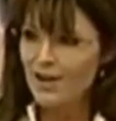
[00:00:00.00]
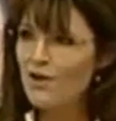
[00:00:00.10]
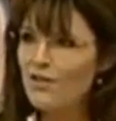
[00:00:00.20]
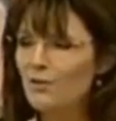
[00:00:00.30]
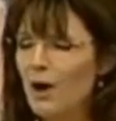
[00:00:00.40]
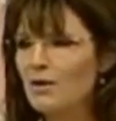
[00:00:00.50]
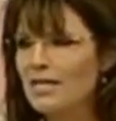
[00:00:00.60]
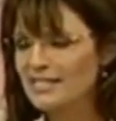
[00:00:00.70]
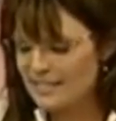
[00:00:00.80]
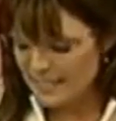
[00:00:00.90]
No, the
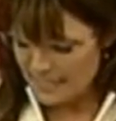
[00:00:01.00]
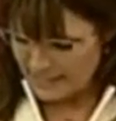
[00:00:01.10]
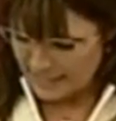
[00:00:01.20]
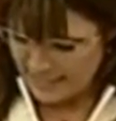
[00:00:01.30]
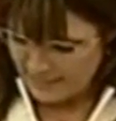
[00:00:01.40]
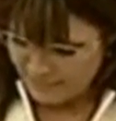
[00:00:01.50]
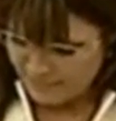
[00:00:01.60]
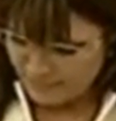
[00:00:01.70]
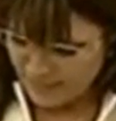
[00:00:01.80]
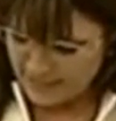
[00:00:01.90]
road isn't easy,
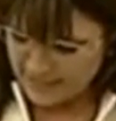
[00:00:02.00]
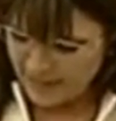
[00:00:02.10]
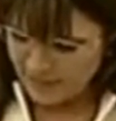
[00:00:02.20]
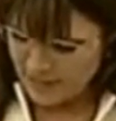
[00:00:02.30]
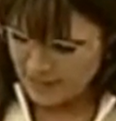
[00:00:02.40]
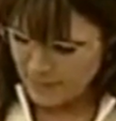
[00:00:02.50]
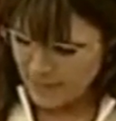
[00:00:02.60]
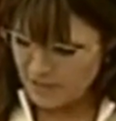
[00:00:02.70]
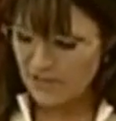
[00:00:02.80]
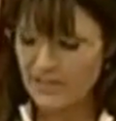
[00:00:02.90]
but it's nothing
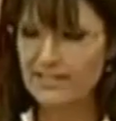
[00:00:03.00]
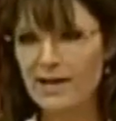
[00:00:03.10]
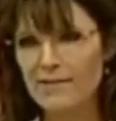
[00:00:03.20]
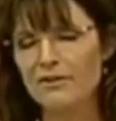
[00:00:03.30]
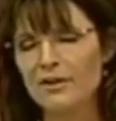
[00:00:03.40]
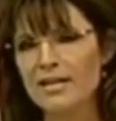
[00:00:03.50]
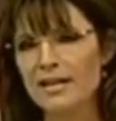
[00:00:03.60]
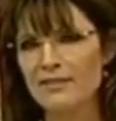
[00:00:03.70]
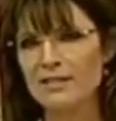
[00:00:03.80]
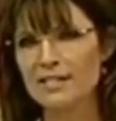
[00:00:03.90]
compared to the suffering
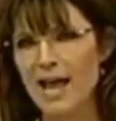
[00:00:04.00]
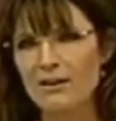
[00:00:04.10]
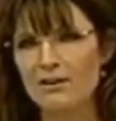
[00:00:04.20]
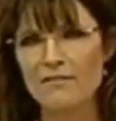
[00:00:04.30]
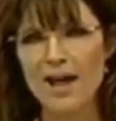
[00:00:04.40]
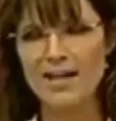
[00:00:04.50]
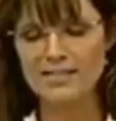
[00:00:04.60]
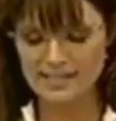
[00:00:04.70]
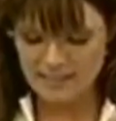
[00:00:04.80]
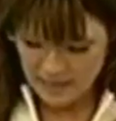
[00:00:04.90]
and the
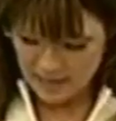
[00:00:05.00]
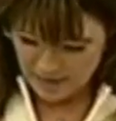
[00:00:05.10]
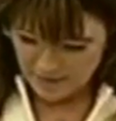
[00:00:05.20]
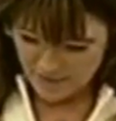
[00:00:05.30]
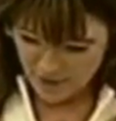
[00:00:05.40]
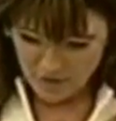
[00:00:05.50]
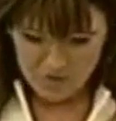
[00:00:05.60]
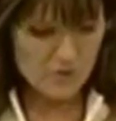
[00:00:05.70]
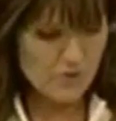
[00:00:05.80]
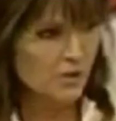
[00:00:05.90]
sacrifice of
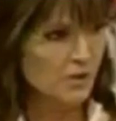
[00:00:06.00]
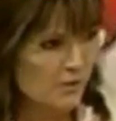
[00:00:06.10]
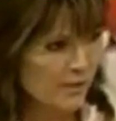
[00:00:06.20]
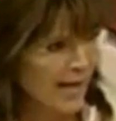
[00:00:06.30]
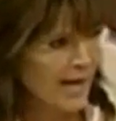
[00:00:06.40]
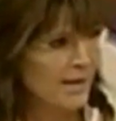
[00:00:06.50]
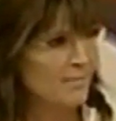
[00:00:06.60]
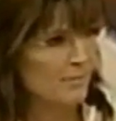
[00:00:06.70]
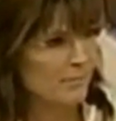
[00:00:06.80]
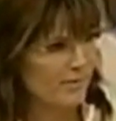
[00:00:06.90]
those who
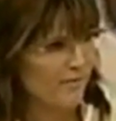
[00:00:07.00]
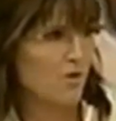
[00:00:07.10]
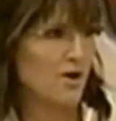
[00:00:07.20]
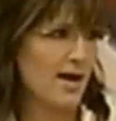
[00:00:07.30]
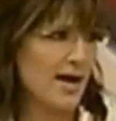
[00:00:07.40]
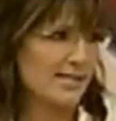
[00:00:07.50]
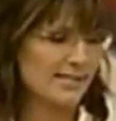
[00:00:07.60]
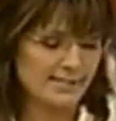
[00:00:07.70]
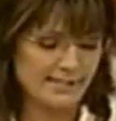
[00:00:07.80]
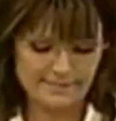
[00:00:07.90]
came before
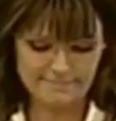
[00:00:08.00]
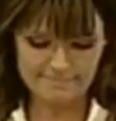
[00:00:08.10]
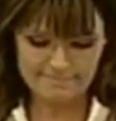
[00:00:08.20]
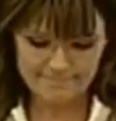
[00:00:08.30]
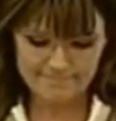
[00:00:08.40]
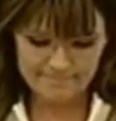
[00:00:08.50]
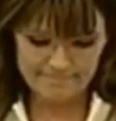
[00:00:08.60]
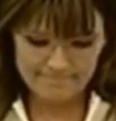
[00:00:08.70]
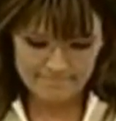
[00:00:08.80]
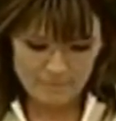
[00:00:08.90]
us.
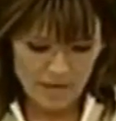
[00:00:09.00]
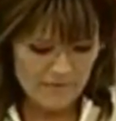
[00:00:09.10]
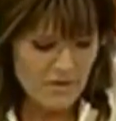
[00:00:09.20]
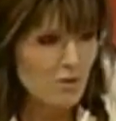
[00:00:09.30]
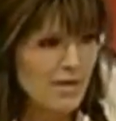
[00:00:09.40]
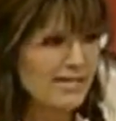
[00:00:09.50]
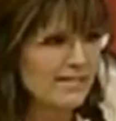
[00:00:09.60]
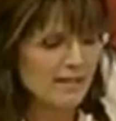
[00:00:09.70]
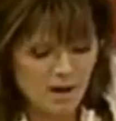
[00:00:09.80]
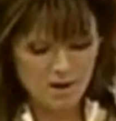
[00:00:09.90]
A few
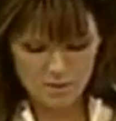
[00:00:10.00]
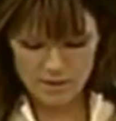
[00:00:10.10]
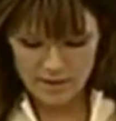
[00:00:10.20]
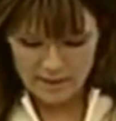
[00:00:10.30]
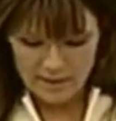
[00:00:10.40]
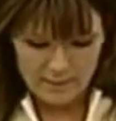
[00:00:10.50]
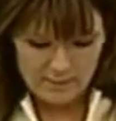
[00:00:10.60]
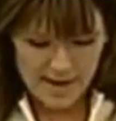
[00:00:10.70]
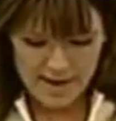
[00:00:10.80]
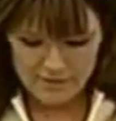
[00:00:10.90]
weeks ago, it
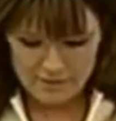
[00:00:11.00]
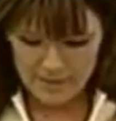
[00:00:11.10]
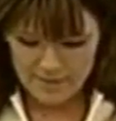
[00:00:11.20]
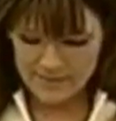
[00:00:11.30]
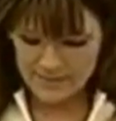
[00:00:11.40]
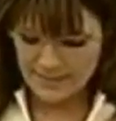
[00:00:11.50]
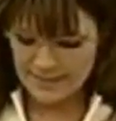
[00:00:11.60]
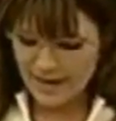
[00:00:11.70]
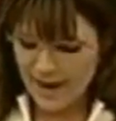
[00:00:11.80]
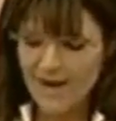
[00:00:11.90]
was after my visit
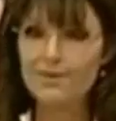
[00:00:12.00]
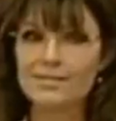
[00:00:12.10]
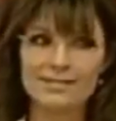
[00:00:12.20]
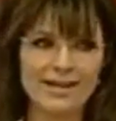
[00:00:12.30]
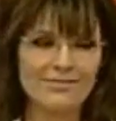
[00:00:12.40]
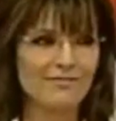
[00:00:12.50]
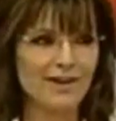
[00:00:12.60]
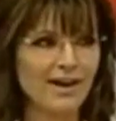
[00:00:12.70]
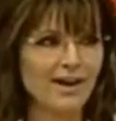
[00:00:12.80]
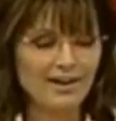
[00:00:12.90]
to the Iowa State
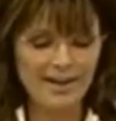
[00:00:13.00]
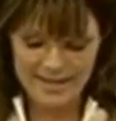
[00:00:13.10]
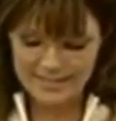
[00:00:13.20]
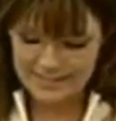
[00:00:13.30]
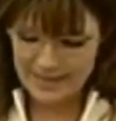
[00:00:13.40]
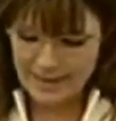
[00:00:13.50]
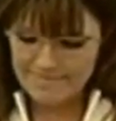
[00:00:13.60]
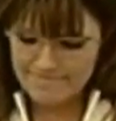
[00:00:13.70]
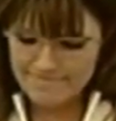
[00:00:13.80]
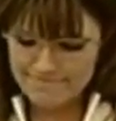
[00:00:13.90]
Fair,
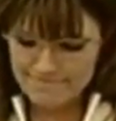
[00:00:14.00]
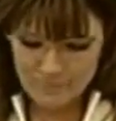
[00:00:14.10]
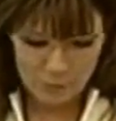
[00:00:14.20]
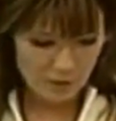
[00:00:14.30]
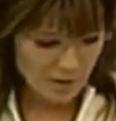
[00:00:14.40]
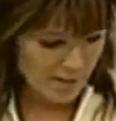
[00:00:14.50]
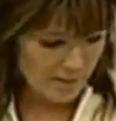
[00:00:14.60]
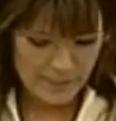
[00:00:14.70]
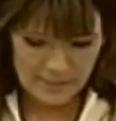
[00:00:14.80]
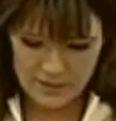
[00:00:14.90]
and we were on
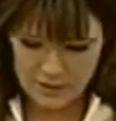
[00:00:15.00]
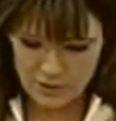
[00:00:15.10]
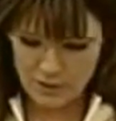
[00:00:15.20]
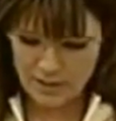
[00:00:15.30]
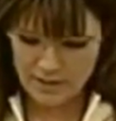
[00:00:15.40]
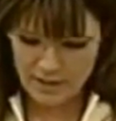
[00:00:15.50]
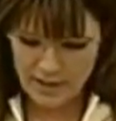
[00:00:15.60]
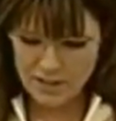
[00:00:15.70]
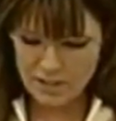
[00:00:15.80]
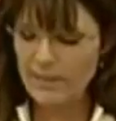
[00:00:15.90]
the bus tour.
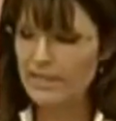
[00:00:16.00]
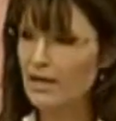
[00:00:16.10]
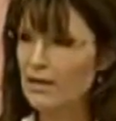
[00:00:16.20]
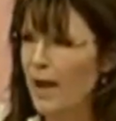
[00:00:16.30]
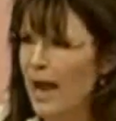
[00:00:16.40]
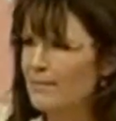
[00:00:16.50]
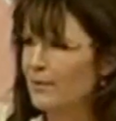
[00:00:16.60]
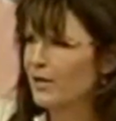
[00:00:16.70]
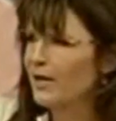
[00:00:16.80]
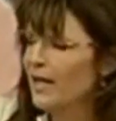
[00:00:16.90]
I took my daughter
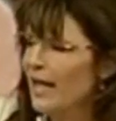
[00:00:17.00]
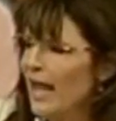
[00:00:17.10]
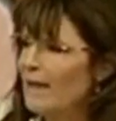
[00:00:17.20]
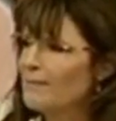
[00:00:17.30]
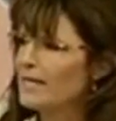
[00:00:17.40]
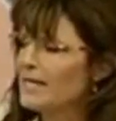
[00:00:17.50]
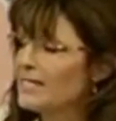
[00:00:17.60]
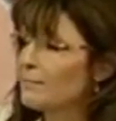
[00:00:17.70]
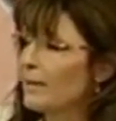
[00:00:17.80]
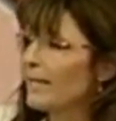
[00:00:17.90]
Piper and my
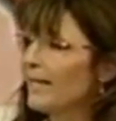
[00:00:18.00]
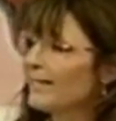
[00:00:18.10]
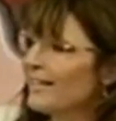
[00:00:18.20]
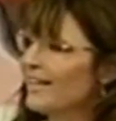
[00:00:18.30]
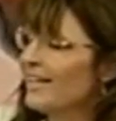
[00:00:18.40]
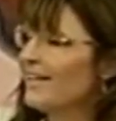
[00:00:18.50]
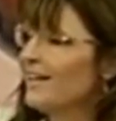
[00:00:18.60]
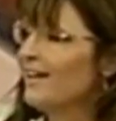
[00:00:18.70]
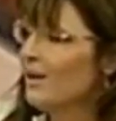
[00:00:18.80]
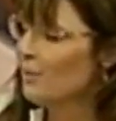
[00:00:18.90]
niece McKinley
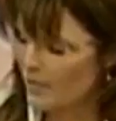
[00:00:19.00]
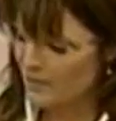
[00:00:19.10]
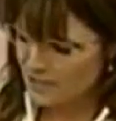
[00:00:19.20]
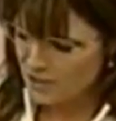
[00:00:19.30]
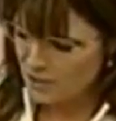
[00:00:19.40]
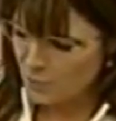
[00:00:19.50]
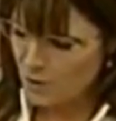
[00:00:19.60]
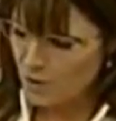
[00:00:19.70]
with us to the